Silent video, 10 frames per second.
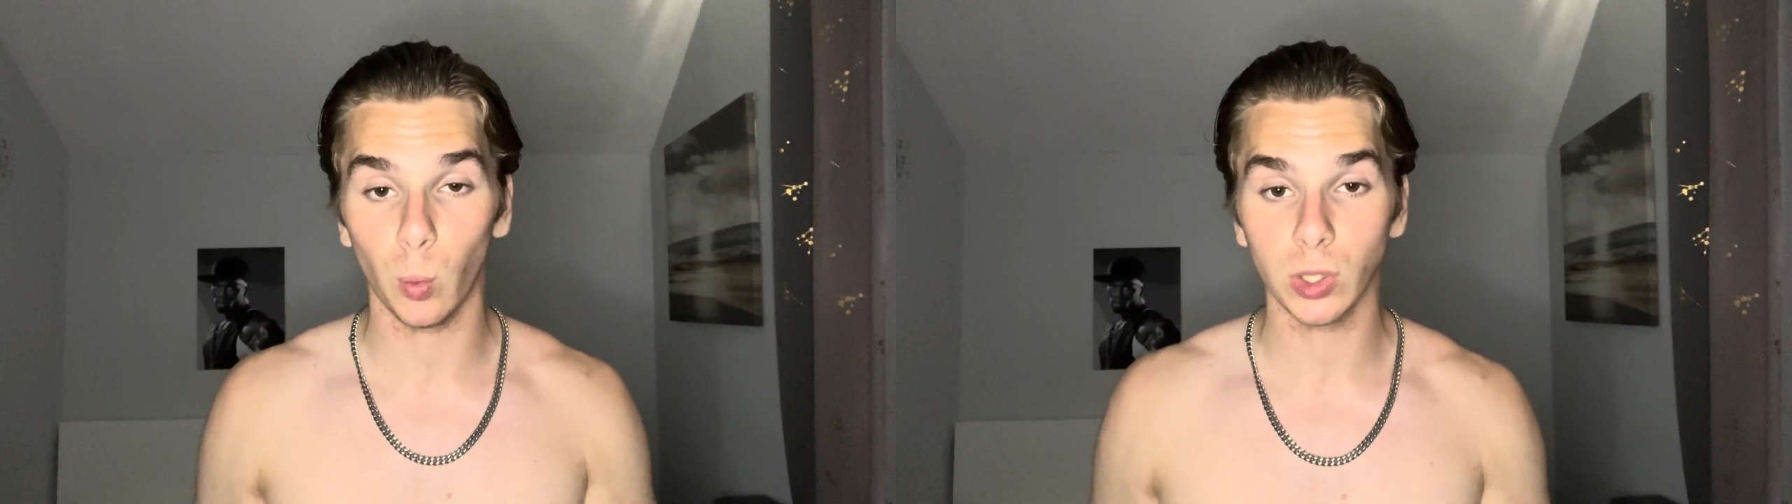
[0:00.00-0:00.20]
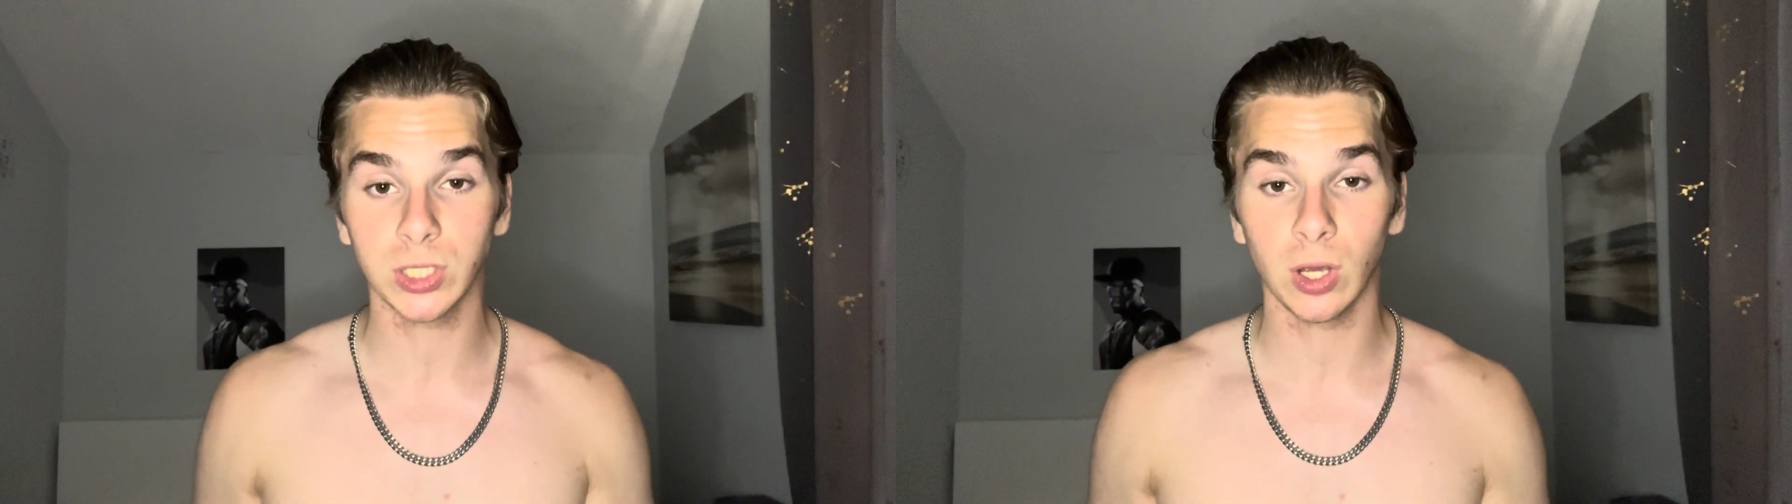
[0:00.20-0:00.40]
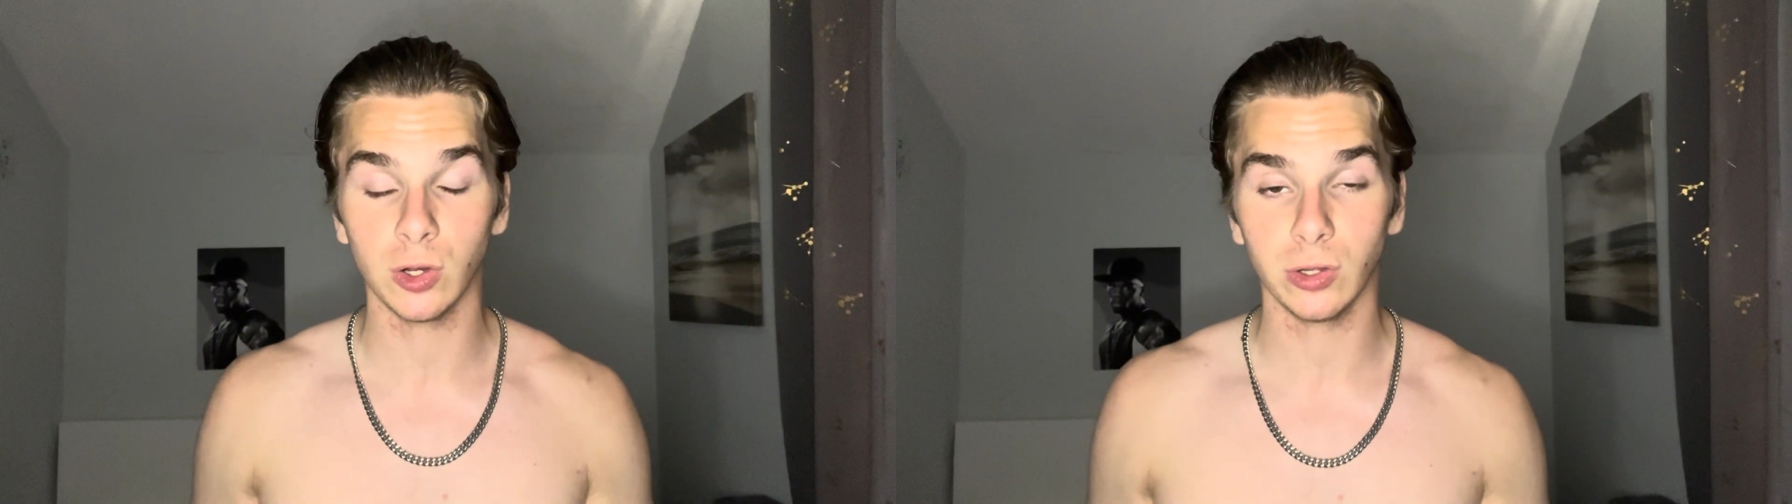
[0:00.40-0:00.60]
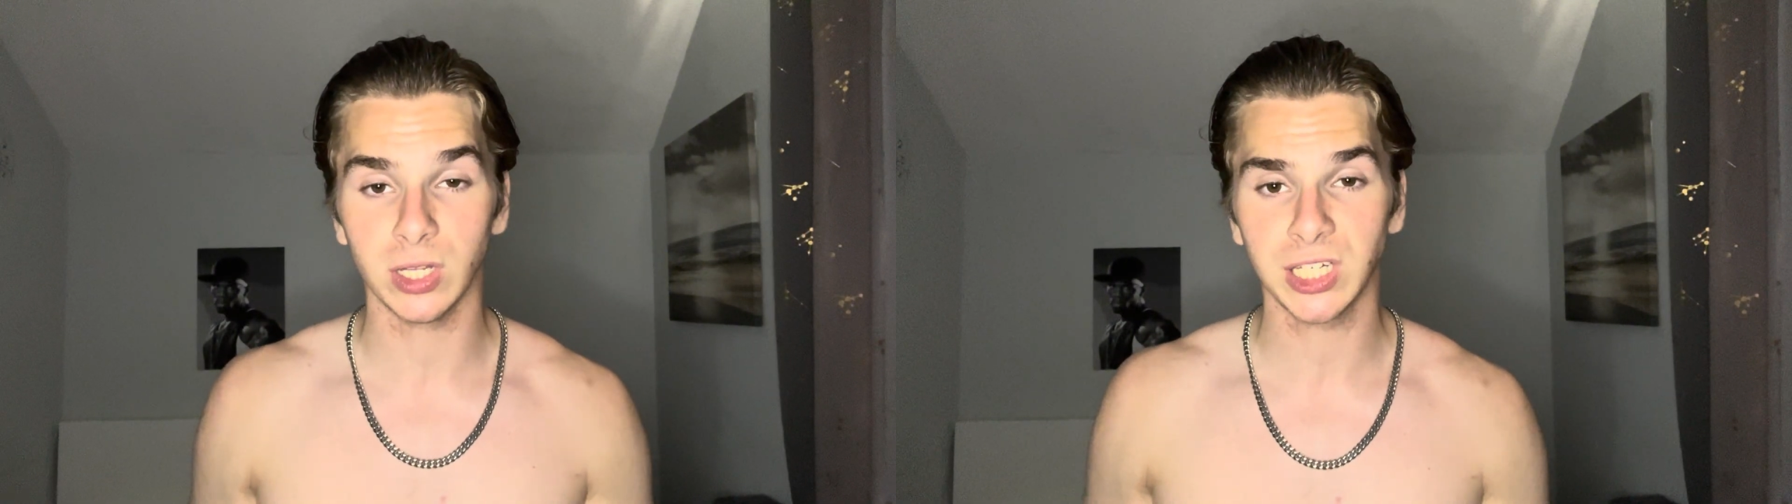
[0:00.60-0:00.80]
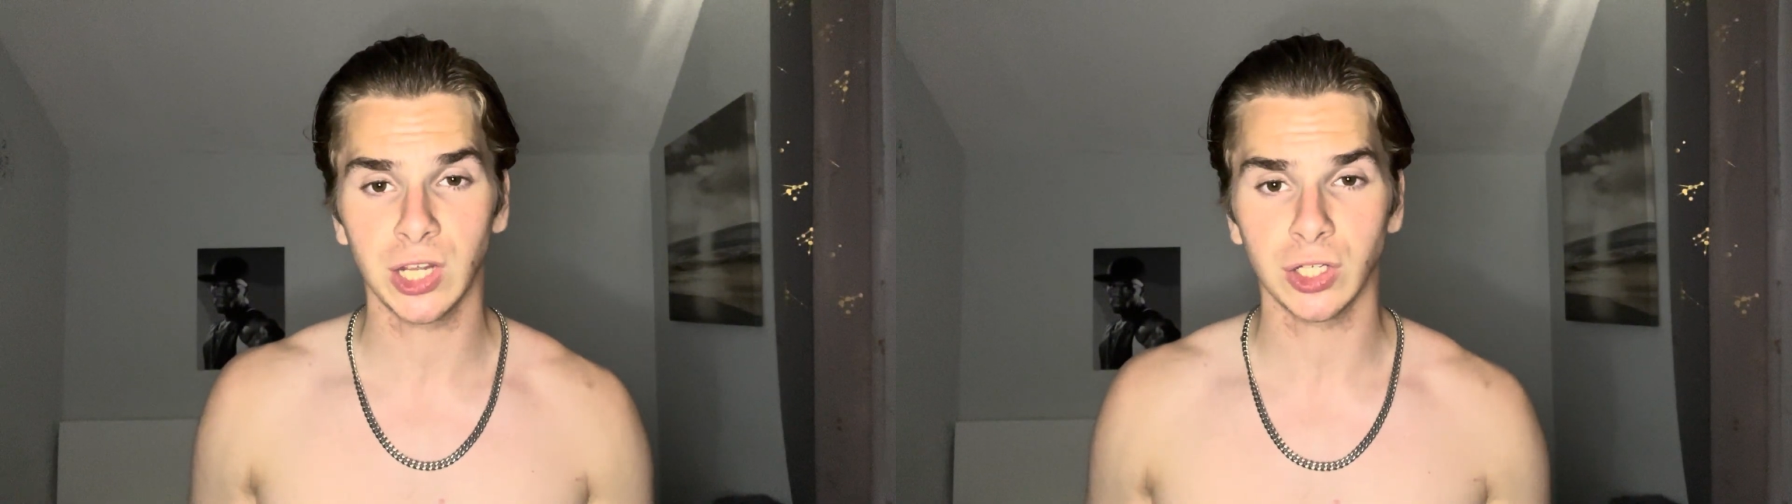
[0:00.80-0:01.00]
want to go and do the
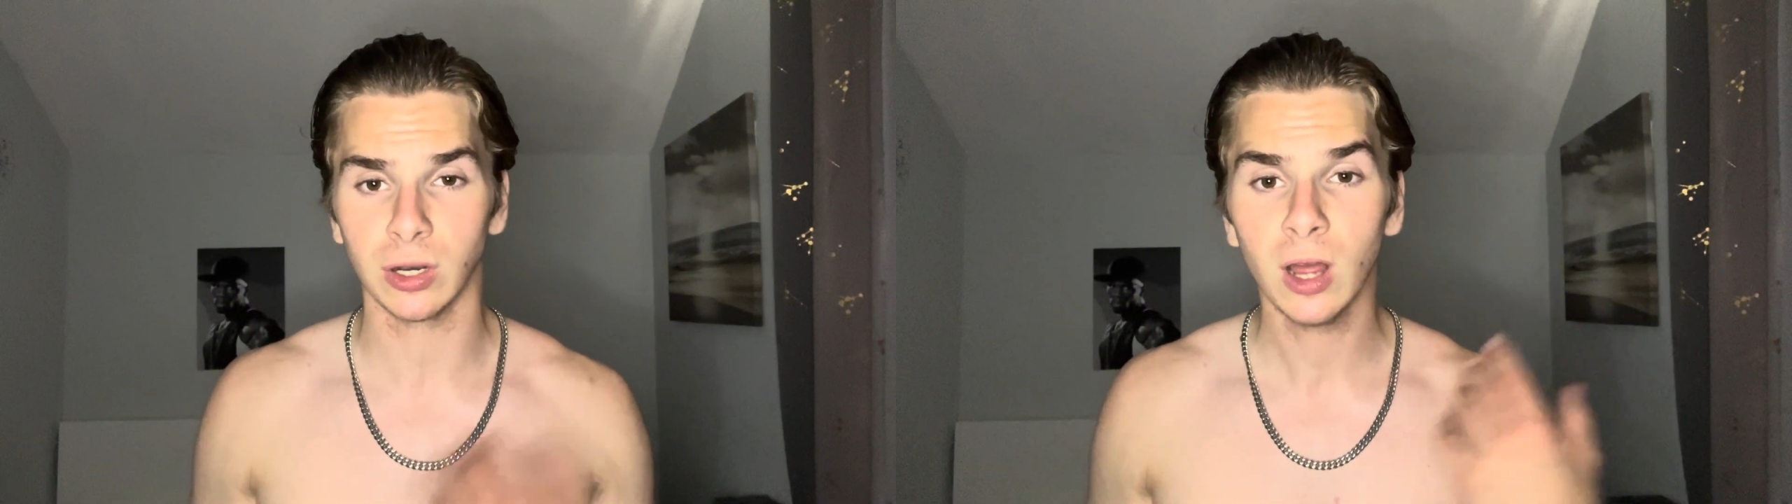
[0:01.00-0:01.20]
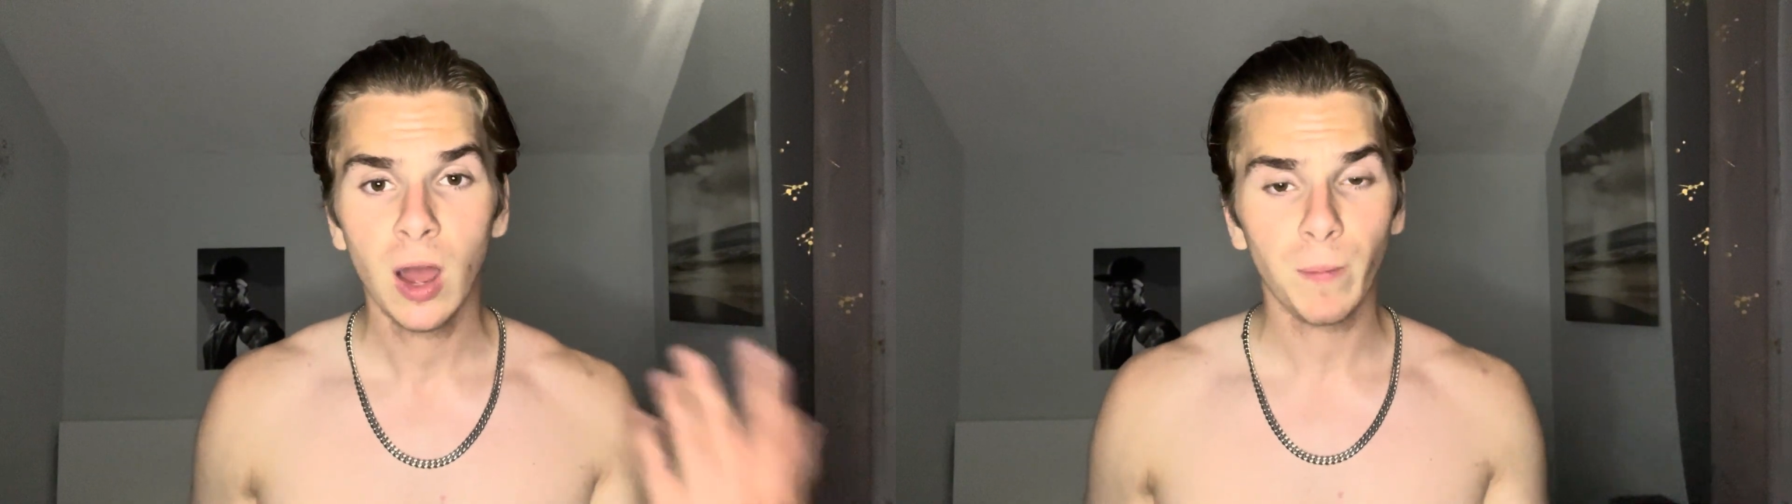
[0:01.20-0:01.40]
session,